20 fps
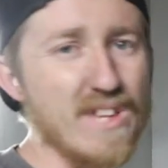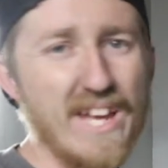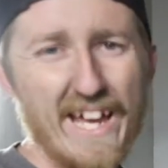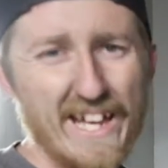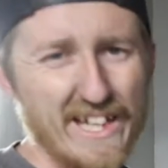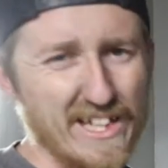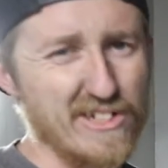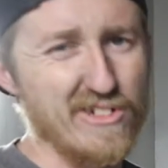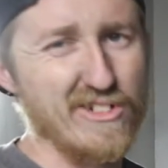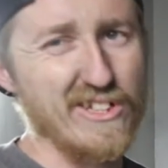
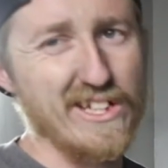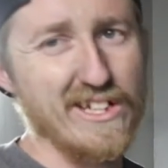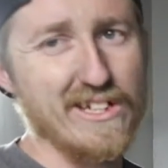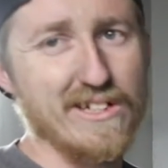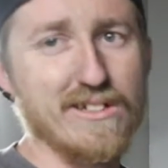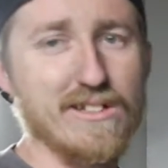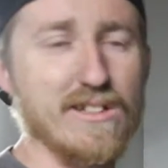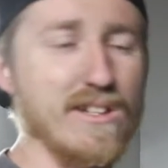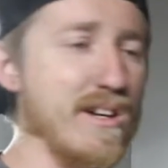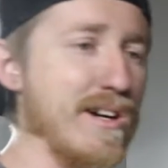and
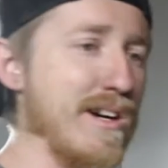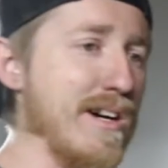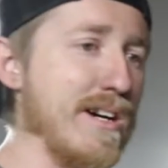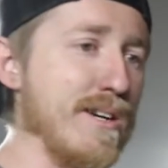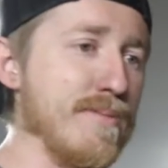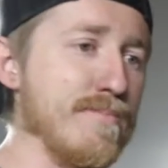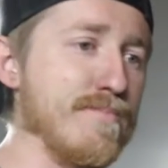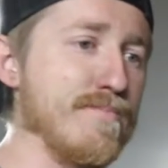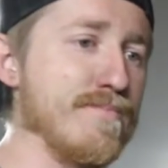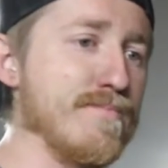clean.
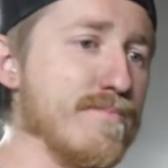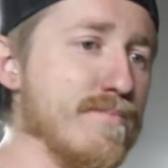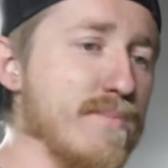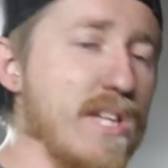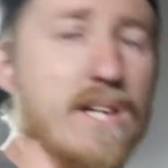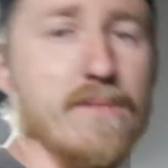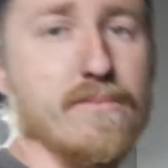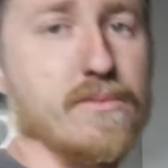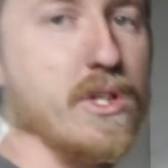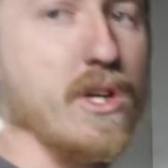
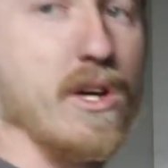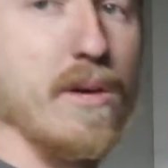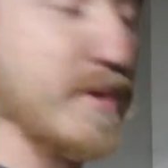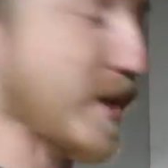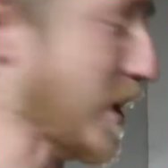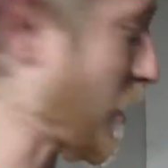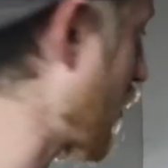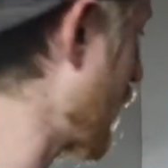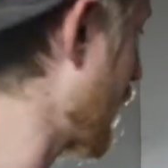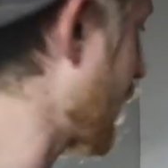Yeah, so I'm going
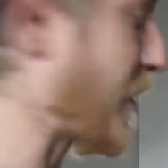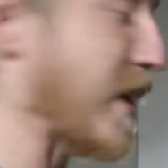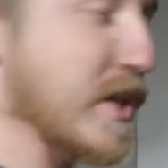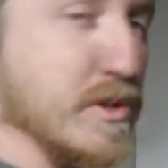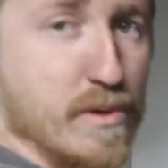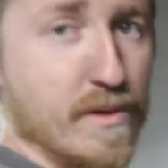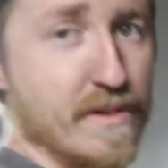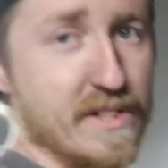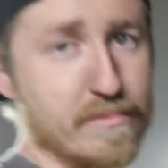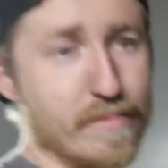to go
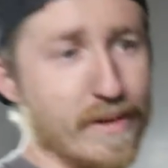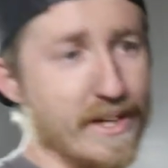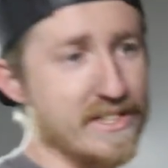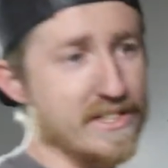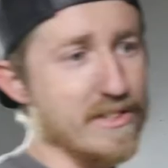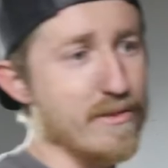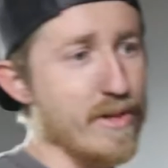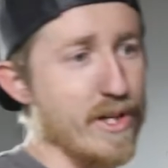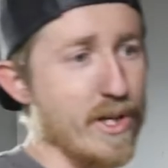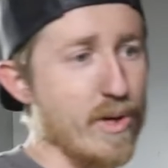finish one of these plates
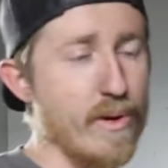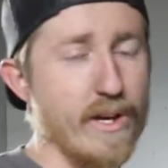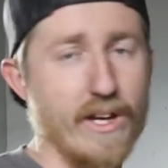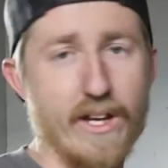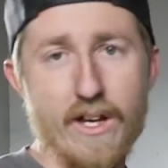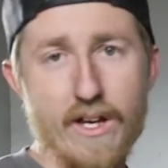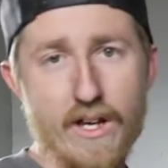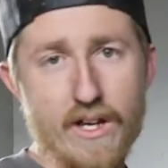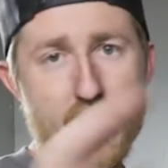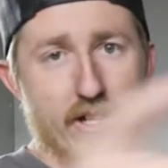in really quick,
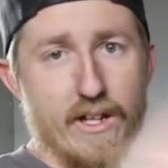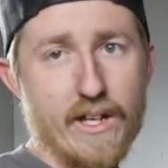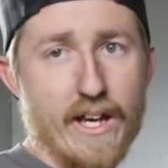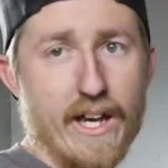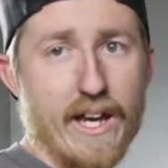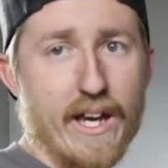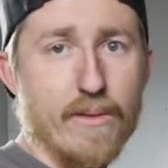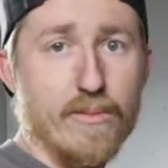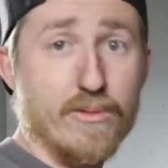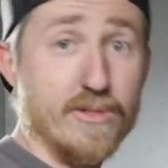
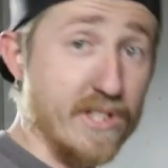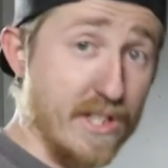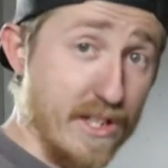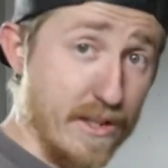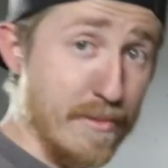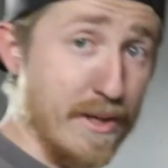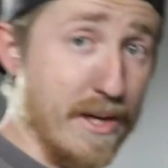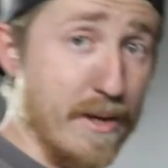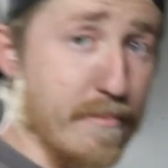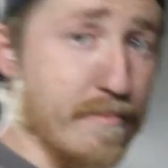and we'll see you
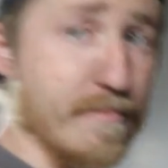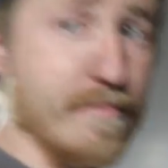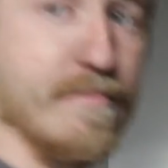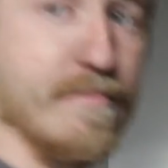in a